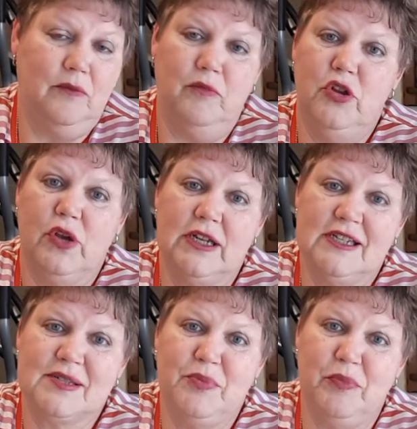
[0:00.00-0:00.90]
you can
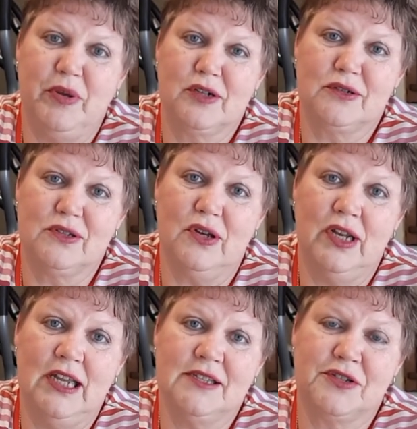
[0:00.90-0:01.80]
just put pictures
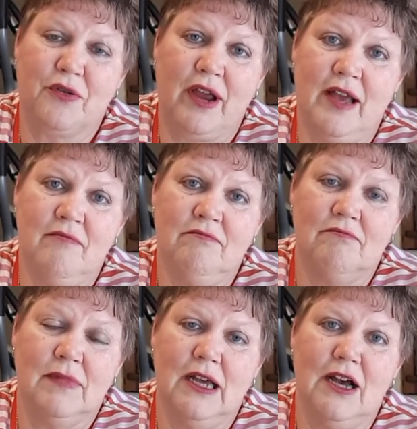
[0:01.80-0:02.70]
on Instagram
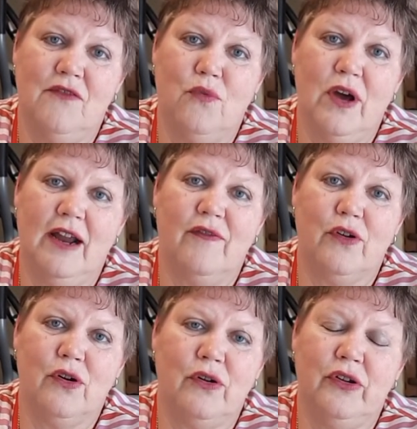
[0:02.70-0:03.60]
of
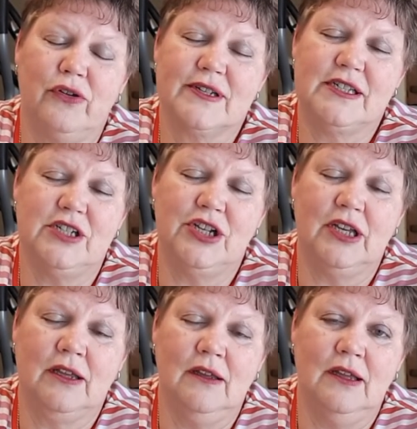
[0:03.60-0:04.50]
whatever you're
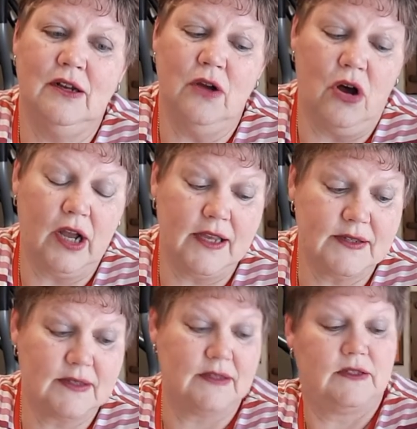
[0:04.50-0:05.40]
stitching in
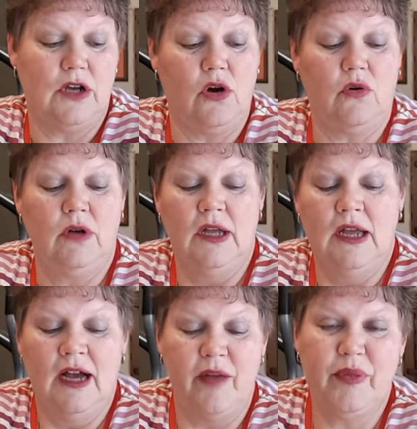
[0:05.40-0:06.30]
August. So
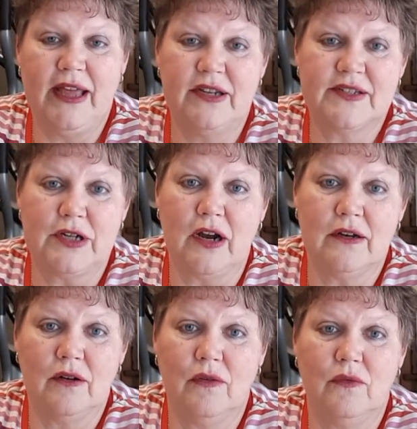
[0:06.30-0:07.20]
I plan to
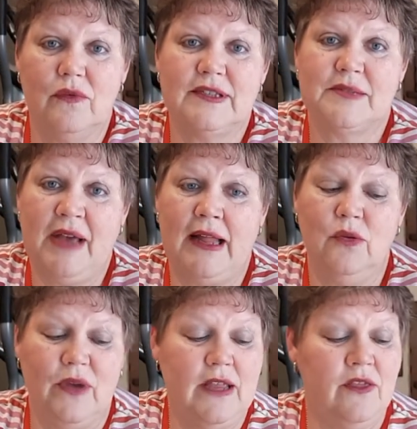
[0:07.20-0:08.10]
start with some
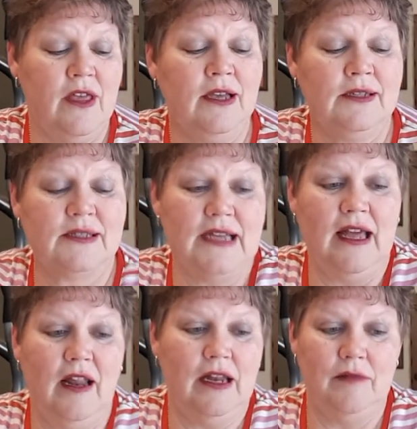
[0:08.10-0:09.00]
Halloween things
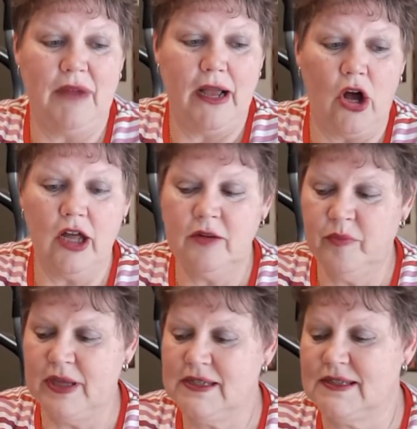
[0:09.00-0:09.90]
and my autumn
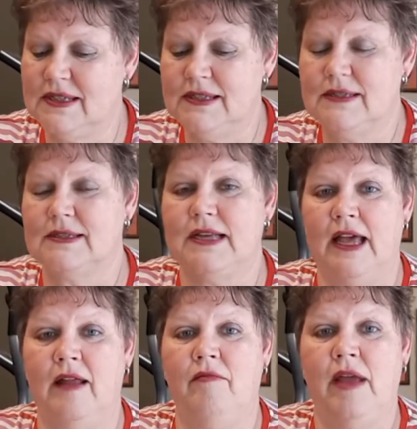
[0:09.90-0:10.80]
pieces,
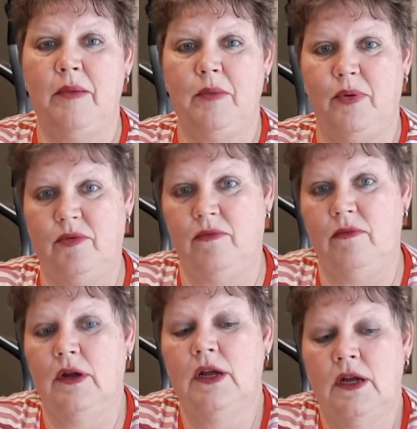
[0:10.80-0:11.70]
and maybe put
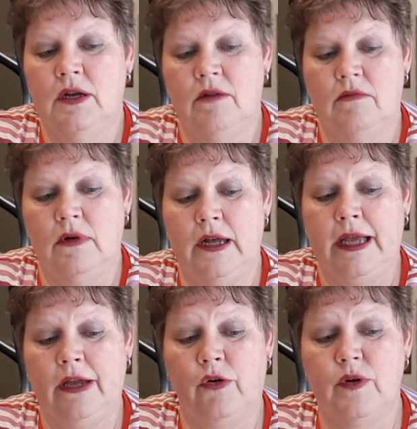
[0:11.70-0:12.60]

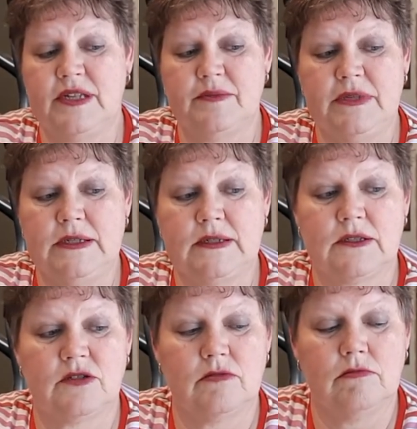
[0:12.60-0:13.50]
my
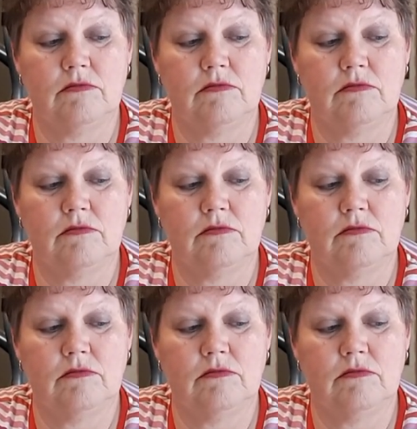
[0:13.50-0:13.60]
Christmas,